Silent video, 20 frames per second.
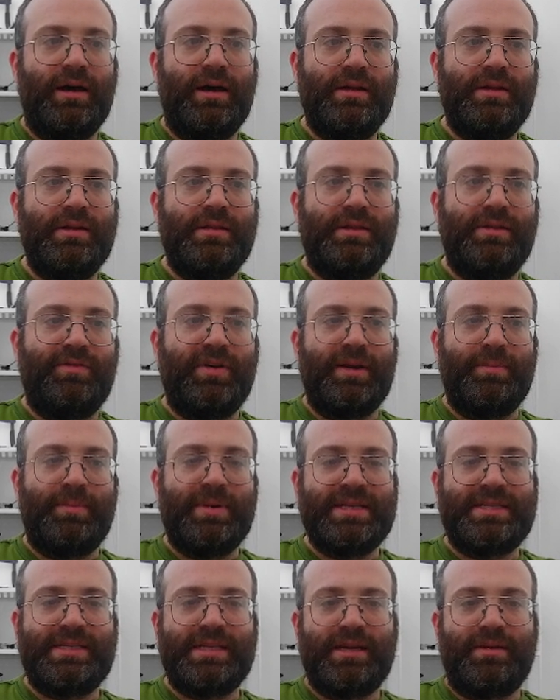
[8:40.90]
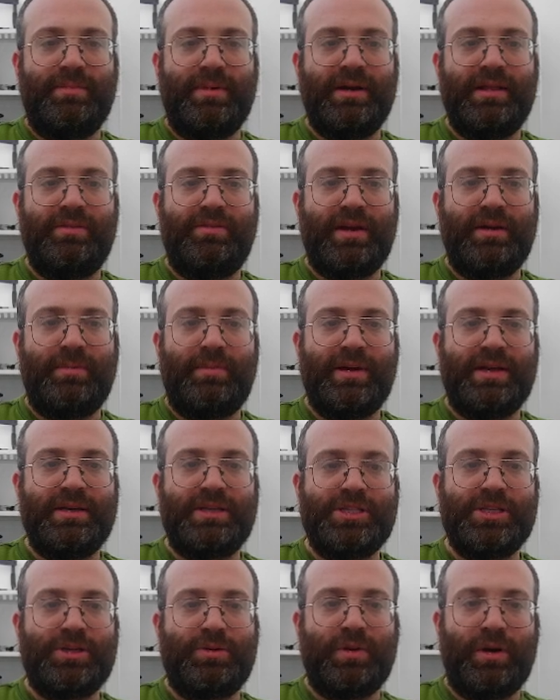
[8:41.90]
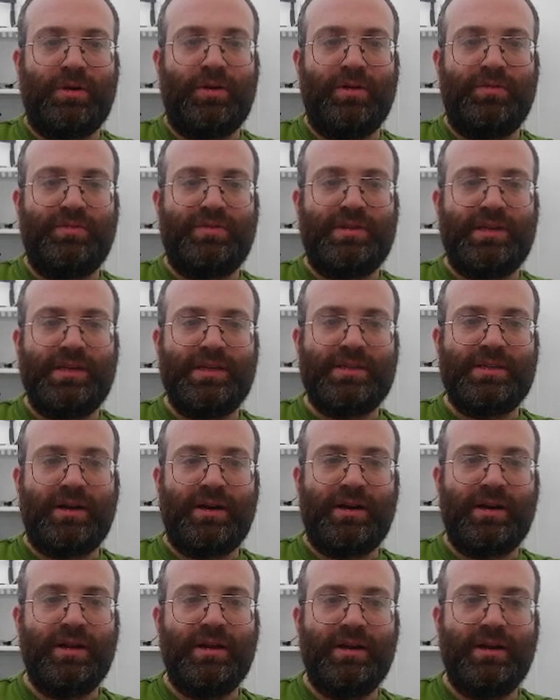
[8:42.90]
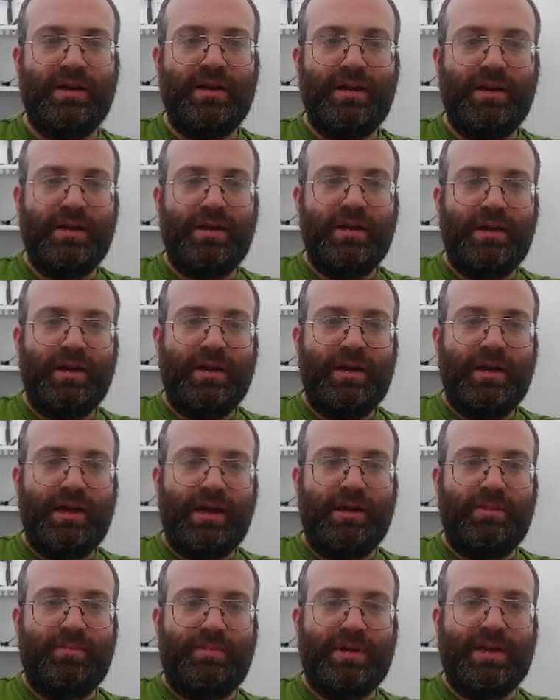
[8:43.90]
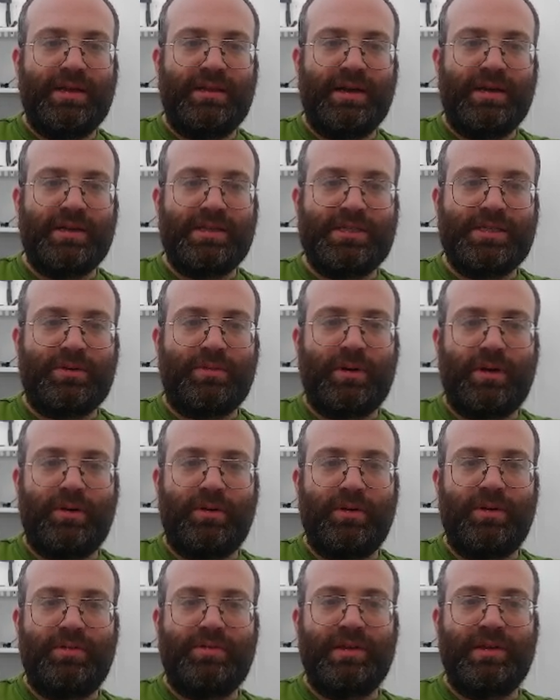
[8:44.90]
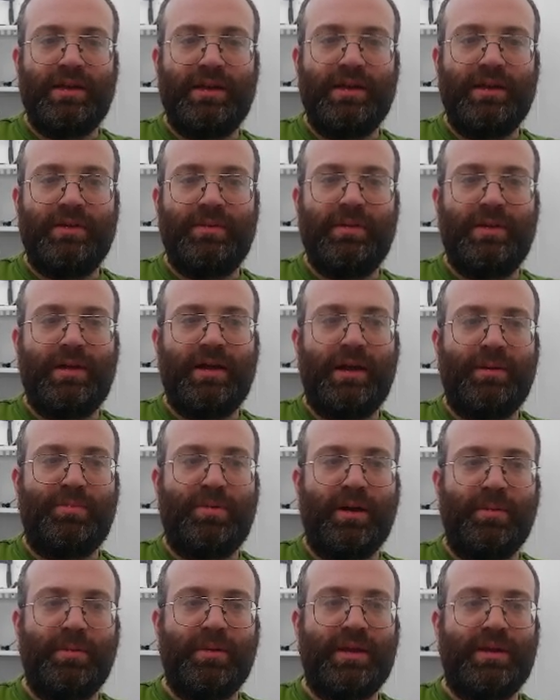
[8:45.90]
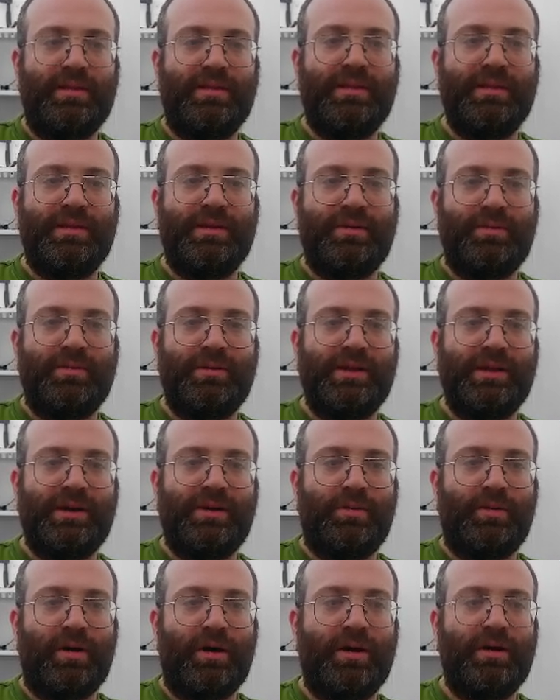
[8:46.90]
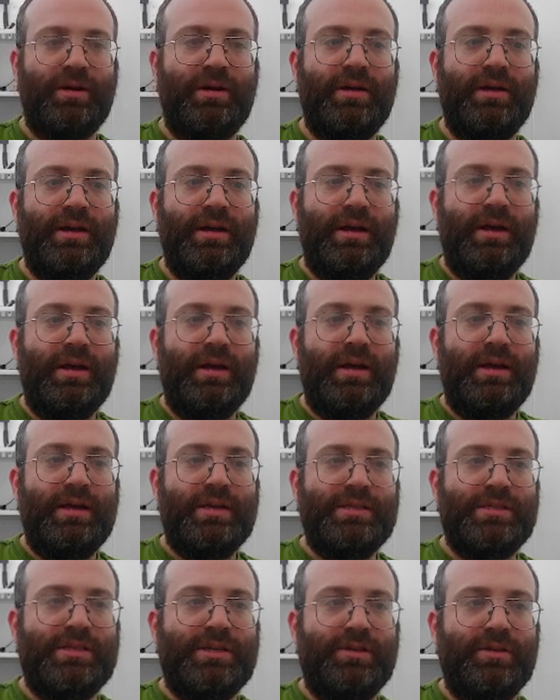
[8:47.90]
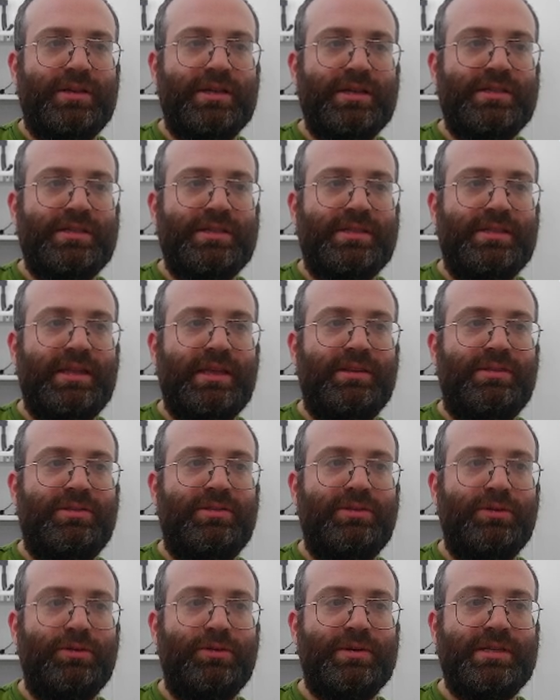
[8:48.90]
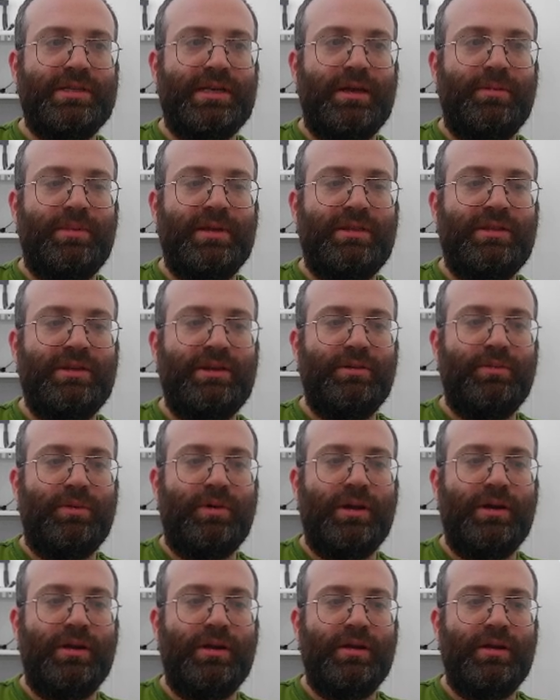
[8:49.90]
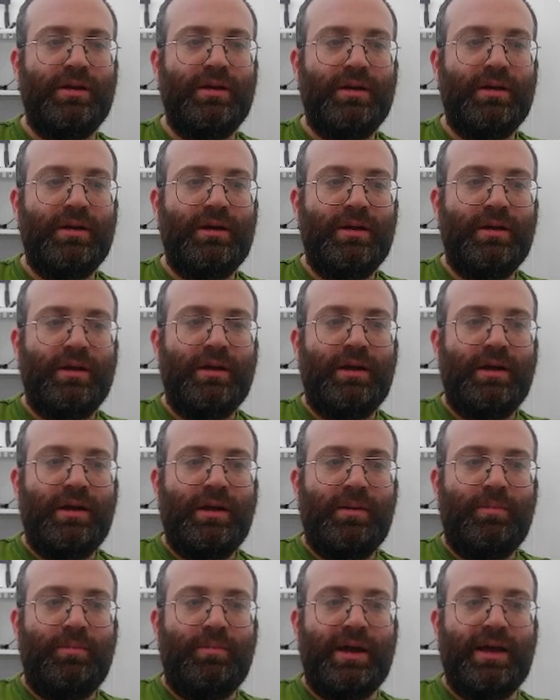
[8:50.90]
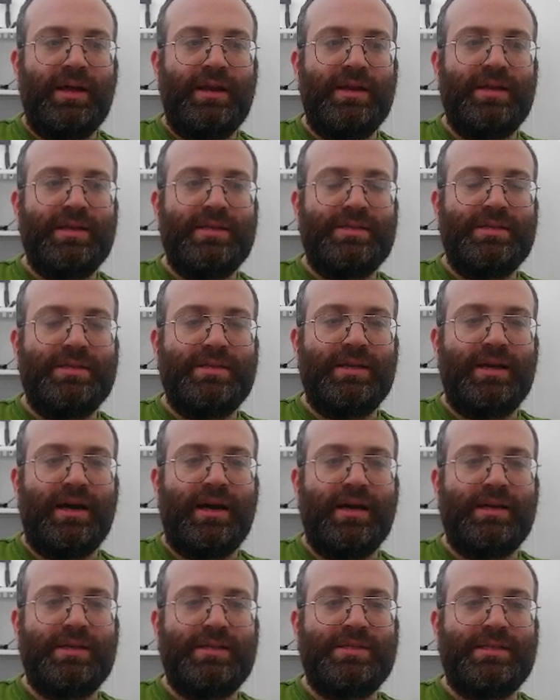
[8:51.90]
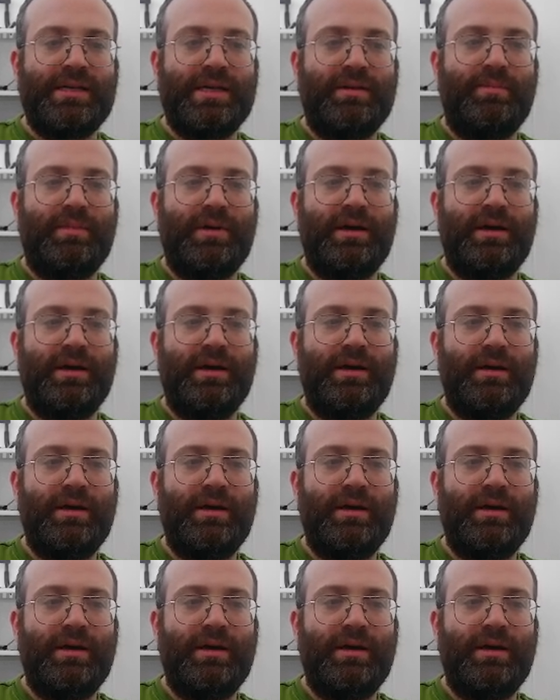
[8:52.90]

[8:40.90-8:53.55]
Divided by sigma divided by square root of t, sorry. np dot square root of t. I probably did it wrong. So this d2 is going to be d1 minus sigma